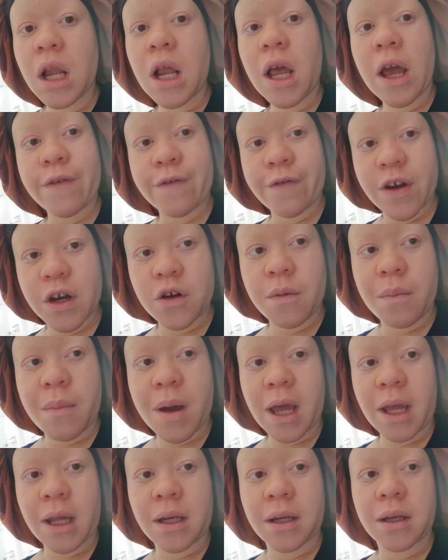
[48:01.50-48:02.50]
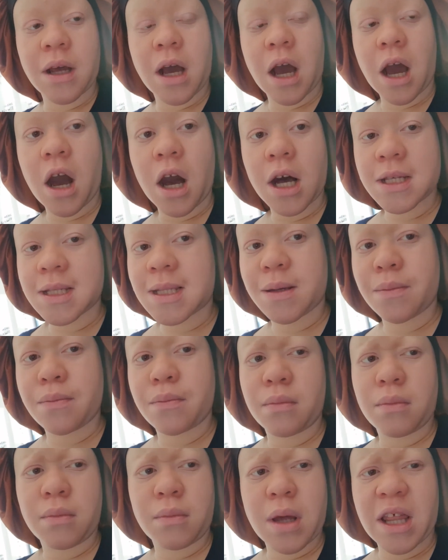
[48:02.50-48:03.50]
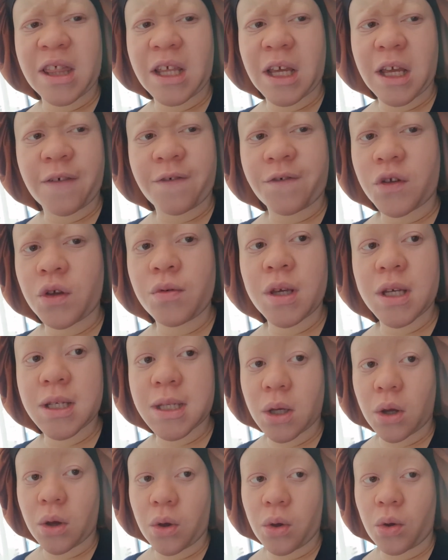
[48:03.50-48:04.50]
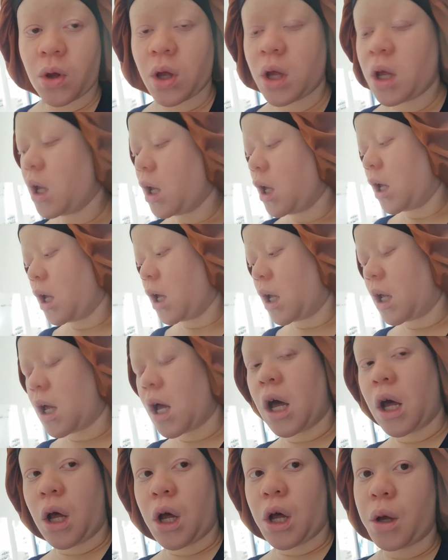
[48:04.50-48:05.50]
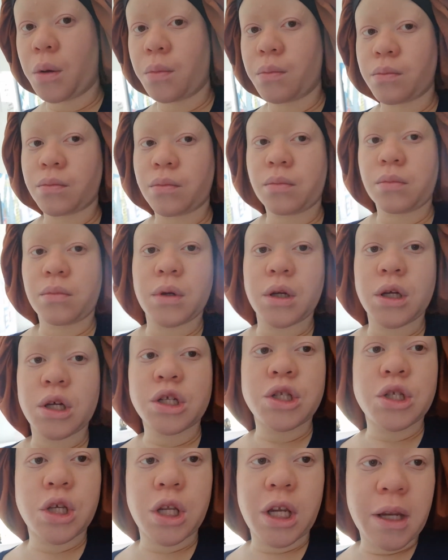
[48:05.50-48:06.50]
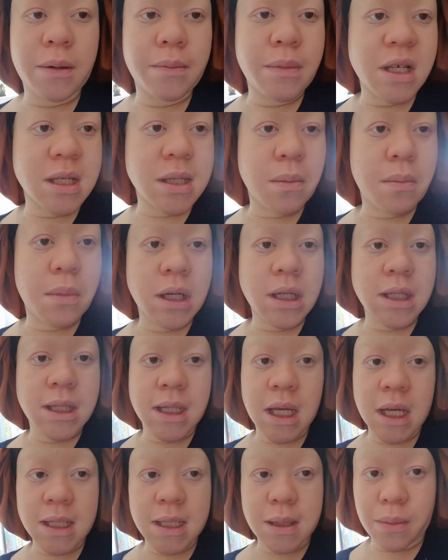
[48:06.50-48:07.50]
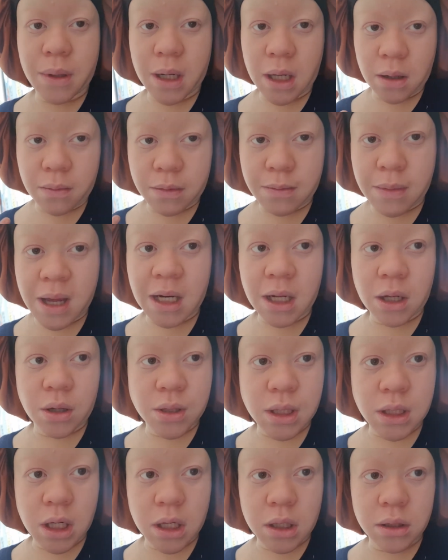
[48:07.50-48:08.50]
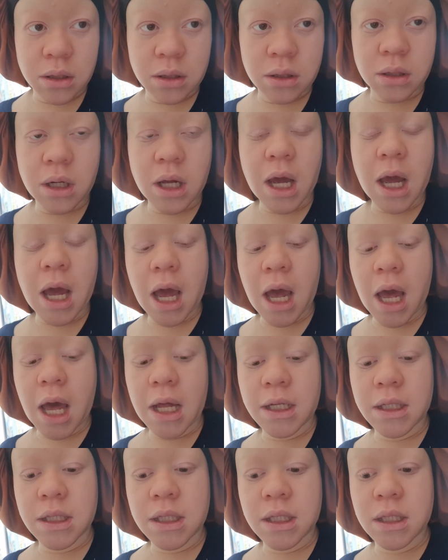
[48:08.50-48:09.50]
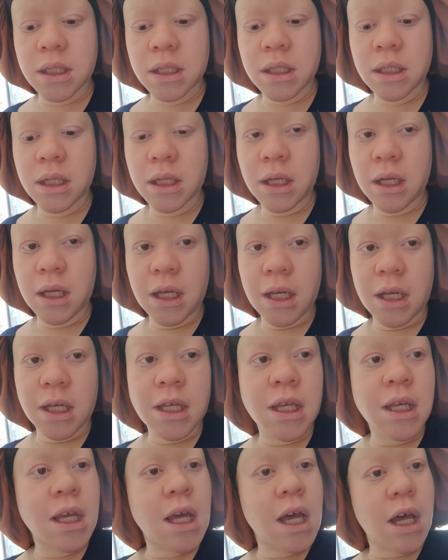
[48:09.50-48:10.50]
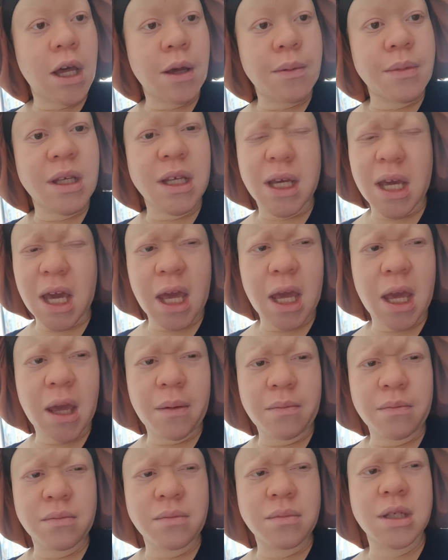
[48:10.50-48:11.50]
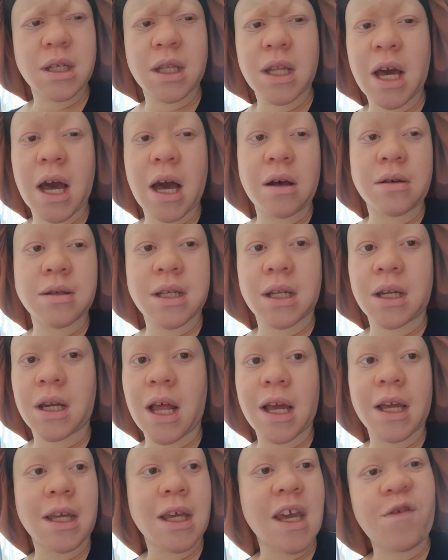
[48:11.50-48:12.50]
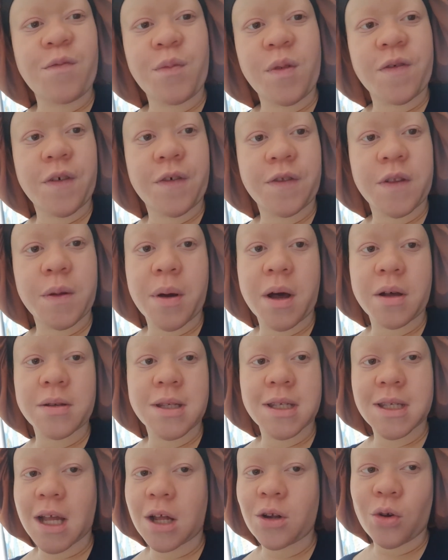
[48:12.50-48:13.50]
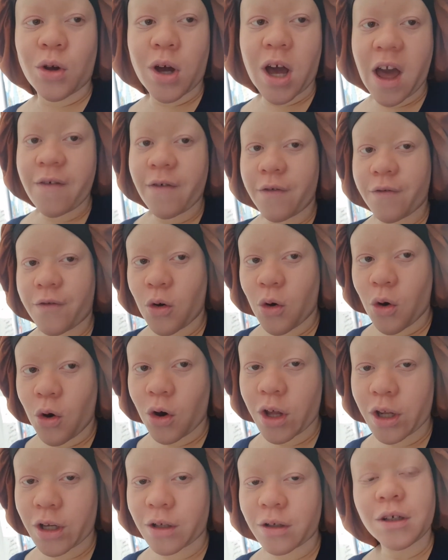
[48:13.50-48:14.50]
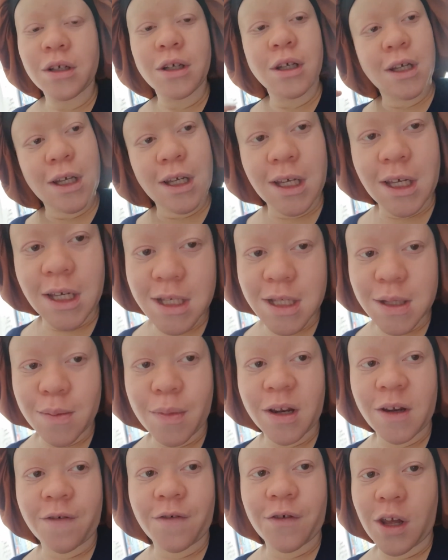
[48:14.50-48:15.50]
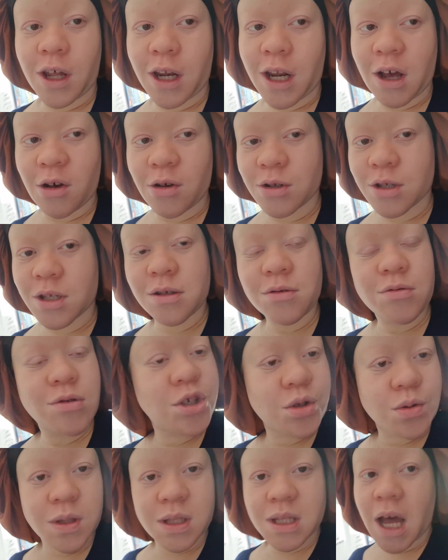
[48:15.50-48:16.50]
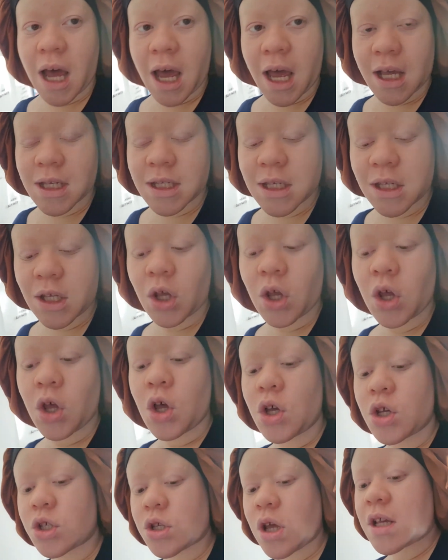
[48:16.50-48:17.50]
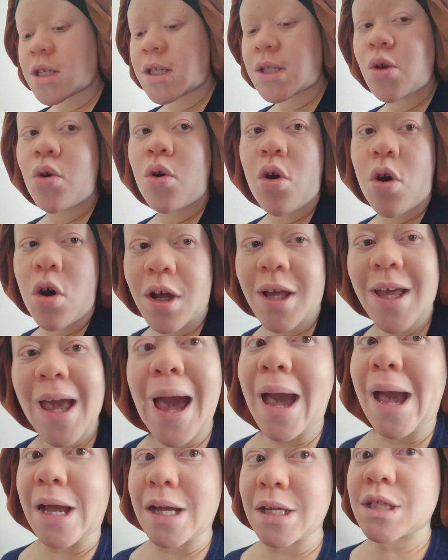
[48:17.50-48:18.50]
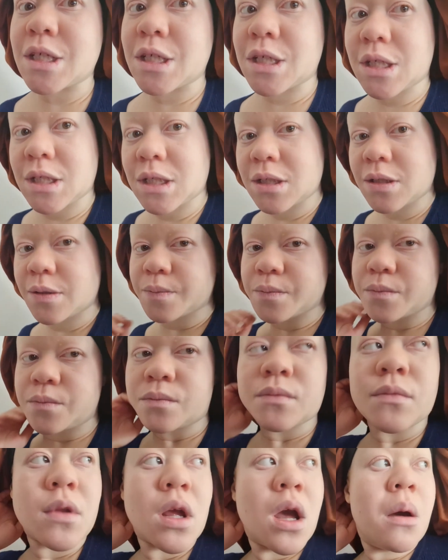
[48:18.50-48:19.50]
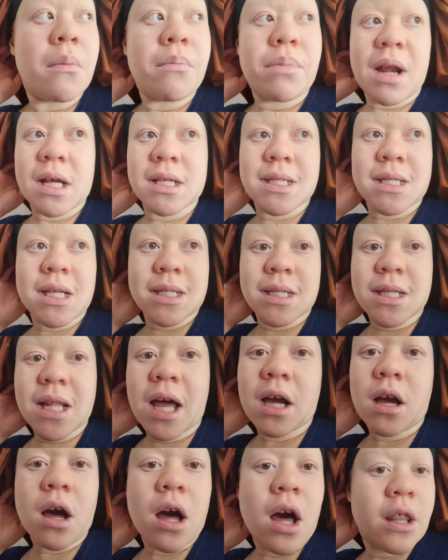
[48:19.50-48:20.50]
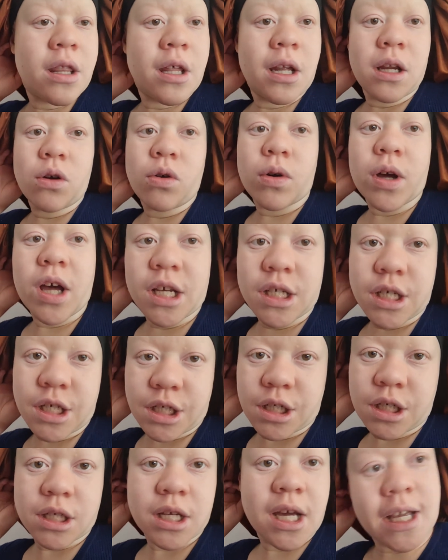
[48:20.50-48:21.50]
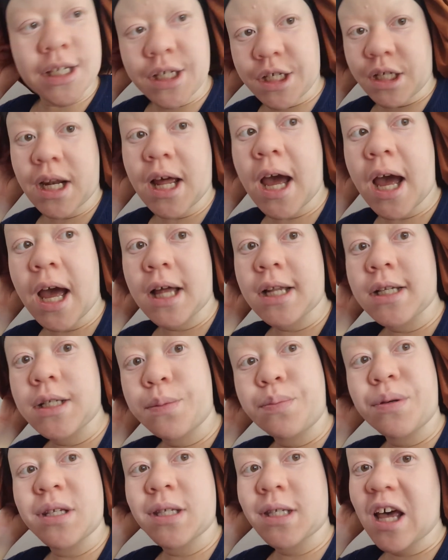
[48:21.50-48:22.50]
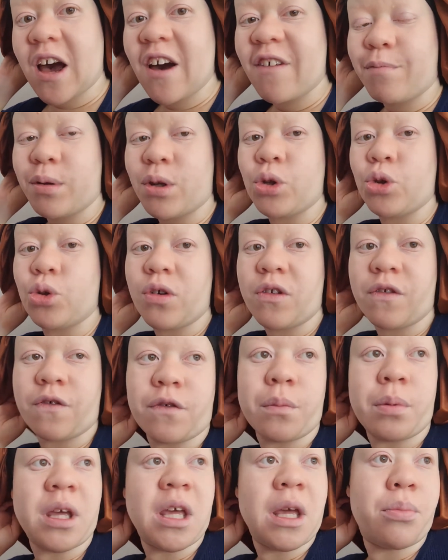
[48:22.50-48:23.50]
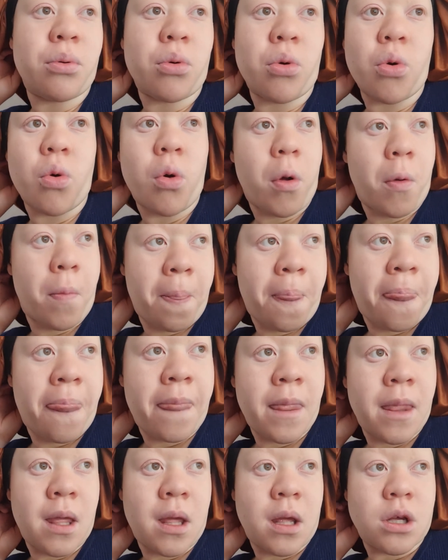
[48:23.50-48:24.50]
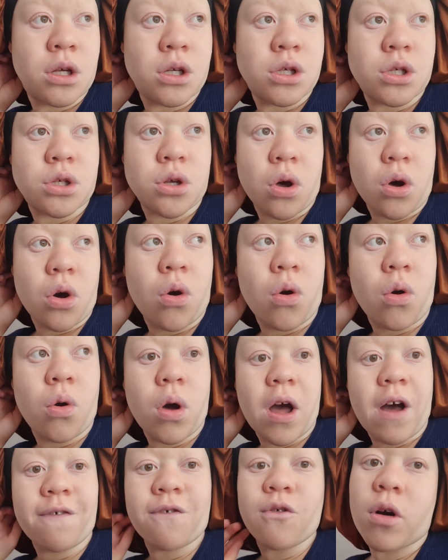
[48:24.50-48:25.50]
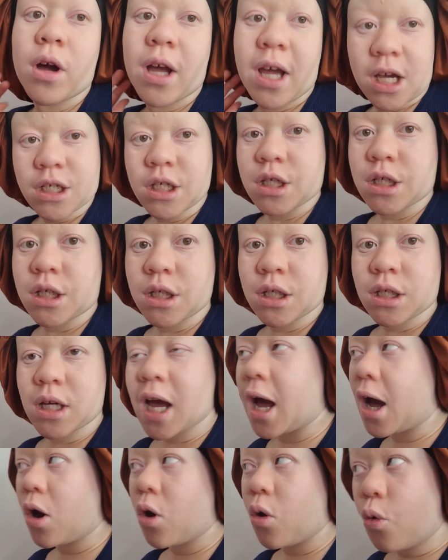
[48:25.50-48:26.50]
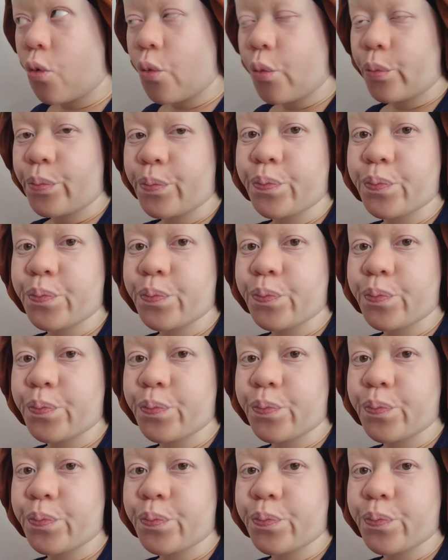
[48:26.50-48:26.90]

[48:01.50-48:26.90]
a friend of mine, I asked him, I think a few weeks ago, to lend me some money to get some my nails done. And he came to the house and like gave me £50. He's like, look, I haven't forgotten. Here's the money for your nails, which was nice. So I still got cash. Plus there's like other little cash in hand bits that I've been doing for people. So I've got cash at home,